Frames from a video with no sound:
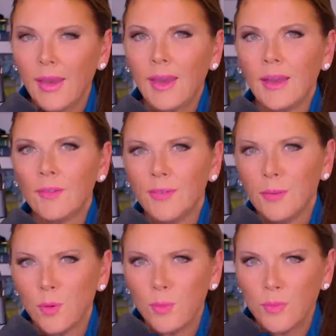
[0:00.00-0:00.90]
And
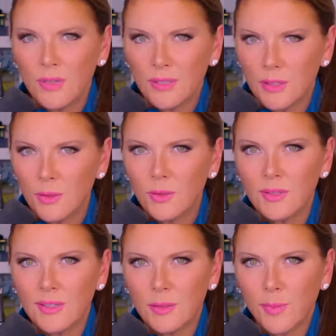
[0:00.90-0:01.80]
FEMA
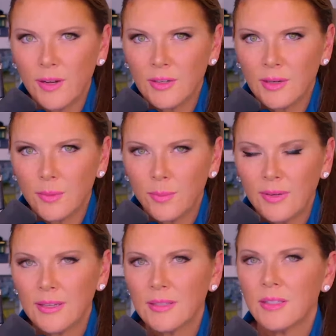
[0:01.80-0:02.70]
misused its budget
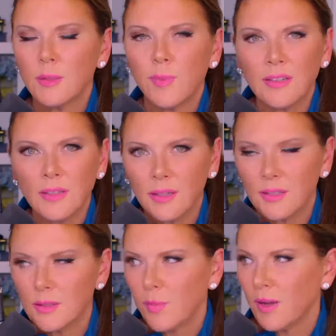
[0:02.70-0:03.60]
because it spent all
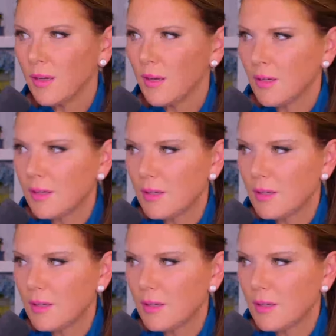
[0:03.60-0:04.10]
its money